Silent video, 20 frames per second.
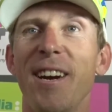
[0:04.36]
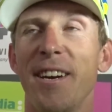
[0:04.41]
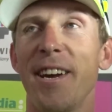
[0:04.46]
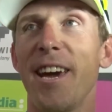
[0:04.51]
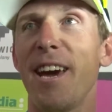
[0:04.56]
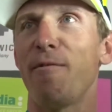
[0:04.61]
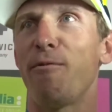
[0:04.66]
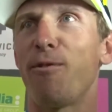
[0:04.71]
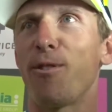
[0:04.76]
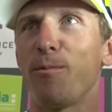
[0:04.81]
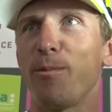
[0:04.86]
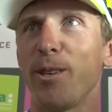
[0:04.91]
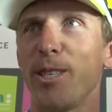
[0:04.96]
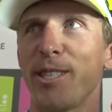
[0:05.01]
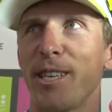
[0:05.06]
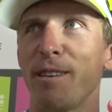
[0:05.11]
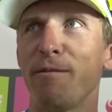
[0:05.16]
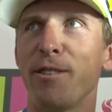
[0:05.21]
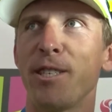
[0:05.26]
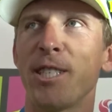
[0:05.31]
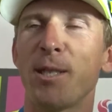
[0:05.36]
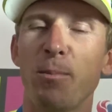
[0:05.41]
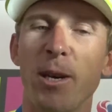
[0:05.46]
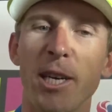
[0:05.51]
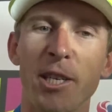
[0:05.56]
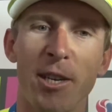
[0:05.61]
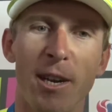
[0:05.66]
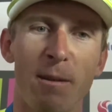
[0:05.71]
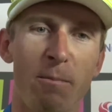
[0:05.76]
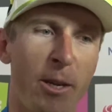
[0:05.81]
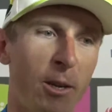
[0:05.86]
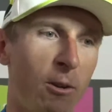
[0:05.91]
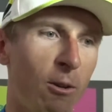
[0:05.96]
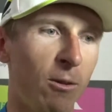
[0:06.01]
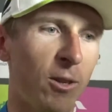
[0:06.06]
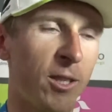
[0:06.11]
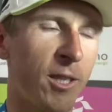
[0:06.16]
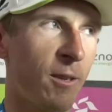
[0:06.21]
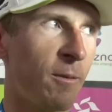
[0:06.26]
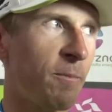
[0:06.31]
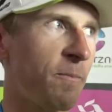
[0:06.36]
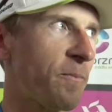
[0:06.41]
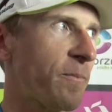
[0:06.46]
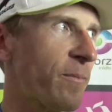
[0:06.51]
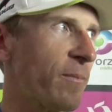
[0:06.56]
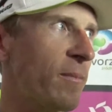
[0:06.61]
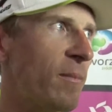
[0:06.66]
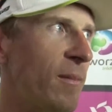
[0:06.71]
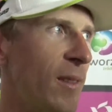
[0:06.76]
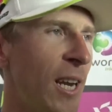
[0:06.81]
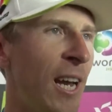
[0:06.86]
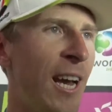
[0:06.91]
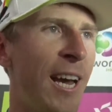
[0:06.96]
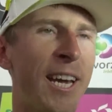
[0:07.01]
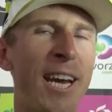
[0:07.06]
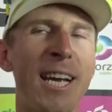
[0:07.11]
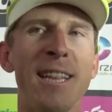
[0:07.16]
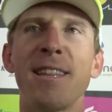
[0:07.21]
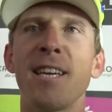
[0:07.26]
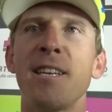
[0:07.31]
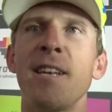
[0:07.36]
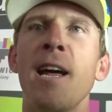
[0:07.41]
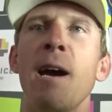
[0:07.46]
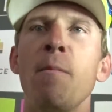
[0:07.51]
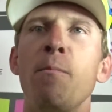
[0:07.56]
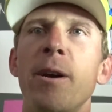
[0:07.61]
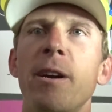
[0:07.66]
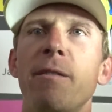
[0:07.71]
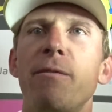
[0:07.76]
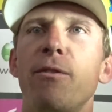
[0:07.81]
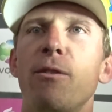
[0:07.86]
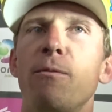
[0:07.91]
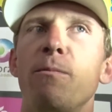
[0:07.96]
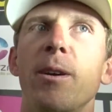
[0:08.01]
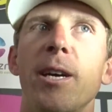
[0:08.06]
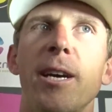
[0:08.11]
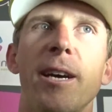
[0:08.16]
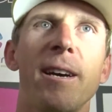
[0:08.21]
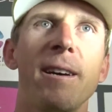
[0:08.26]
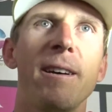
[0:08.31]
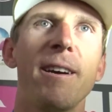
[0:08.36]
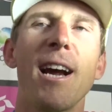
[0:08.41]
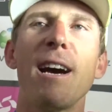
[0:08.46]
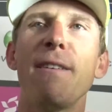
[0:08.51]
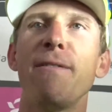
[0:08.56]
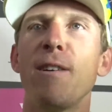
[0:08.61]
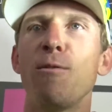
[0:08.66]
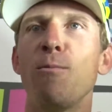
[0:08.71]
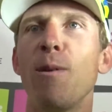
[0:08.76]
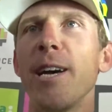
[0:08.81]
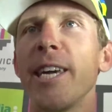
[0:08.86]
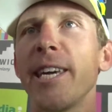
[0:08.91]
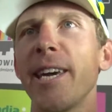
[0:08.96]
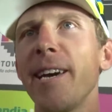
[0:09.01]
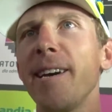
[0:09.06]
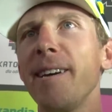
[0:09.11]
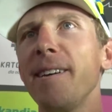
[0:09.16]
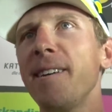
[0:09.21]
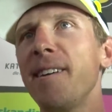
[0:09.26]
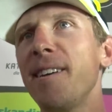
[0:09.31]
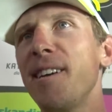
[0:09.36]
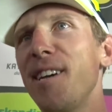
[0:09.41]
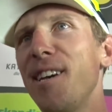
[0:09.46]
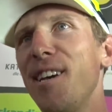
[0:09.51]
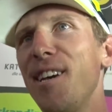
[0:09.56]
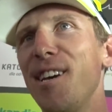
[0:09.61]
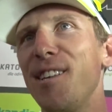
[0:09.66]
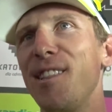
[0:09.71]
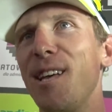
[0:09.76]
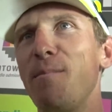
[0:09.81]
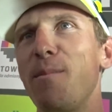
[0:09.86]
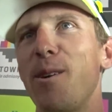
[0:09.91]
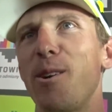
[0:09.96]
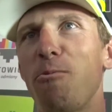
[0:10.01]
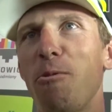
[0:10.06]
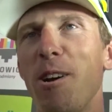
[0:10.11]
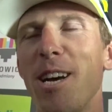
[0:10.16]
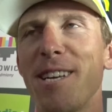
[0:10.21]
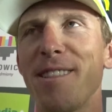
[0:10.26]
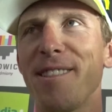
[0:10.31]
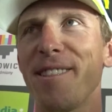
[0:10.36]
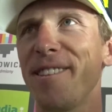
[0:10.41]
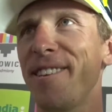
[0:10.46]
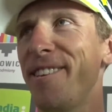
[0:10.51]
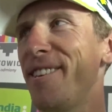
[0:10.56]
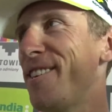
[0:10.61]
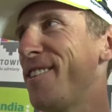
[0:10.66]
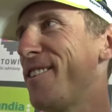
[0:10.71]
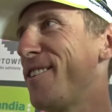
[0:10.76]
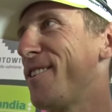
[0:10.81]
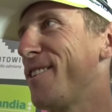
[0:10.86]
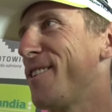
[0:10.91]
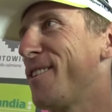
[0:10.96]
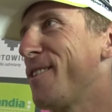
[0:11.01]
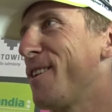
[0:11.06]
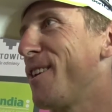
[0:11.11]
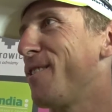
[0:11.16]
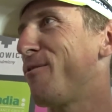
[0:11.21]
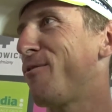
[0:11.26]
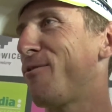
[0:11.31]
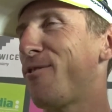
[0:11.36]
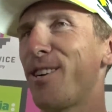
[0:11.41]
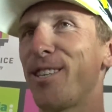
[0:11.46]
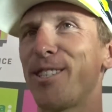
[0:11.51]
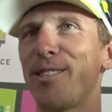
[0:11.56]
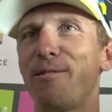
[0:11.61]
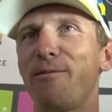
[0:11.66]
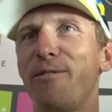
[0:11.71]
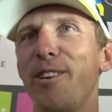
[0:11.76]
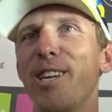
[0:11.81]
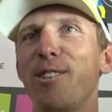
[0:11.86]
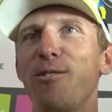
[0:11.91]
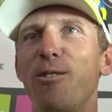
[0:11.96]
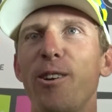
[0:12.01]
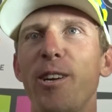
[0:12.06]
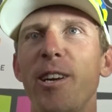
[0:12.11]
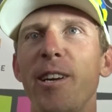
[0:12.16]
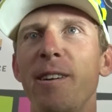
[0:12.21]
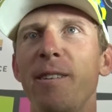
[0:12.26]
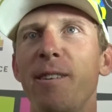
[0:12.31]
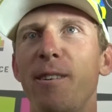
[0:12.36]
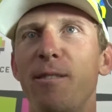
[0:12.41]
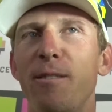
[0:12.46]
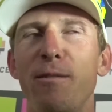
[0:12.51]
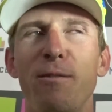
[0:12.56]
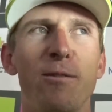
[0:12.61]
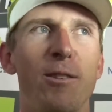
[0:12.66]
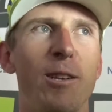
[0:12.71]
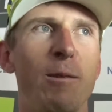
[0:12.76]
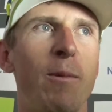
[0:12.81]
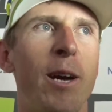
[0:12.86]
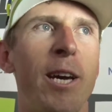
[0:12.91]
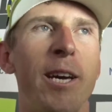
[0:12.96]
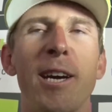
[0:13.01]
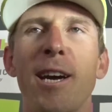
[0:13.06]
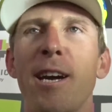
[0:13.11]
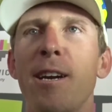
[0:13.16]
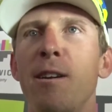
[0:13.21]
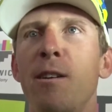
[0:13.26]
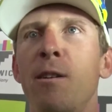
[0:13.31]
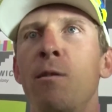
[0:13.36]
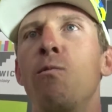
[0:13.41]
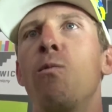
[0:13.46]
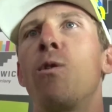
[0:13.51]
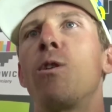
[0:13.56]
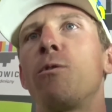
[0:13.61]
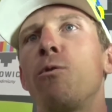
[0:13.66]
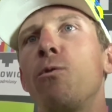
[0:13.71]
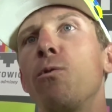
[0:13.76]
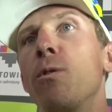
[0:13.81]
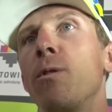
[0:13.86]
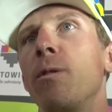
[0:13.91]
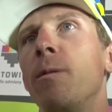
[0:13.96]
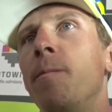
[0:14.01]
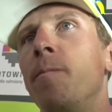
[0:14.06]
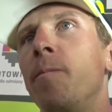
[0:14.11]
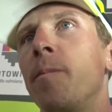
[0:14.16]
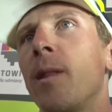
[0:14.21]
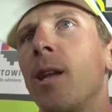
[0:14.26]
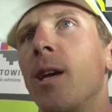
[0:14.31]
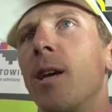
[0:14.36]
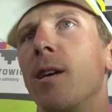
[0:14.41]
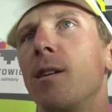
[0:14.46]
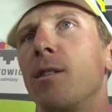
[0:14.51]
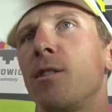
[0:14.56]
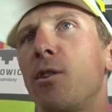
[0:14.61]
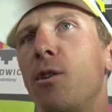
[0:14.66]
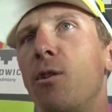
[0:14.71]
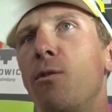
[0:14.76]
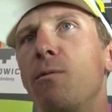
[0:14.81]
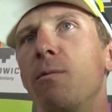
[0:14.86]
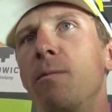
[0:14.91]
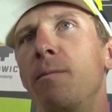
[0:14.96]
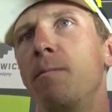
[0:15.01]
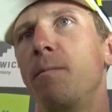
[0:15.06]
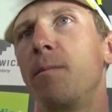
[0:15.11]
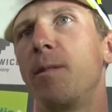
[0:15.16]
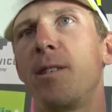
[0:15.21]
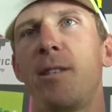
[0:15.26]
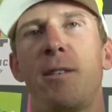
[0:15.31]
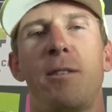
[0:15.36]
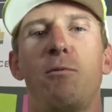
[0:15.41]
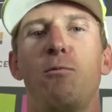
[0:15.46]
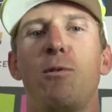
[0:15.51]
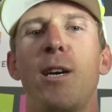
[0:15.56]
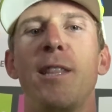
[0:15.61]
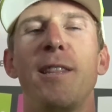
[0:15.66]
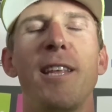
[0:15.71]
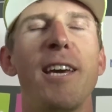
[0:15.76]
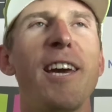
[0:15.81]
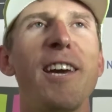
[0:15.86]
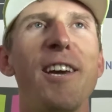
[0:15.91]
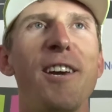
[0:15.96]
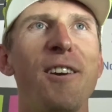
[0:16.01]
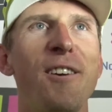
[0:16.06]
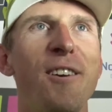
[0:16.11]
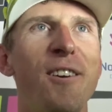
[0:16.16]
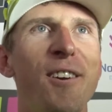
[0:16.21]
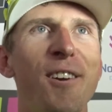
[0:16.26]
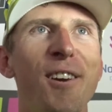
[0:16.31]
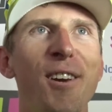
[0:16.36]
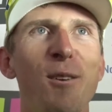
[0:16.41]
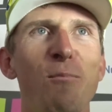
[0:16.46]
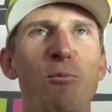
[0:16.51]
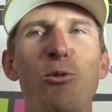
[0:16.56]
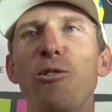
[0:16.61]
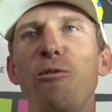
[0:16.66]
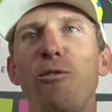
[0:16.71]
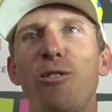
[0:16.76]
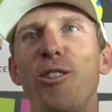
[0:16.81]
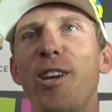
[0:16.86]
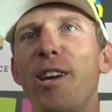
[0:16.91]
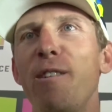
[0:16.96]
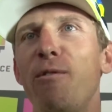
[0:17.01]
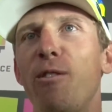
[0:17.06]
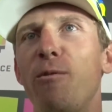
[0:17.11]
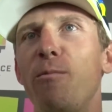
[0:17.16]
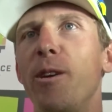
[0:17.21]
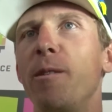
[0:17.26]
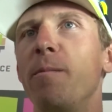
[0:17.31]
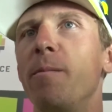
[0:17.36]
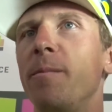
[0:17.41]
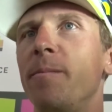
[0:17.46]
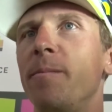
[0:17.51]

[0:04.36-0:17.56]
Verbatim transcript: yeah for me something special because um, I get that number from uh, Rafa Majka, number one, and first victory of the, my career in World Tour. So it's one day, beautiful day for me.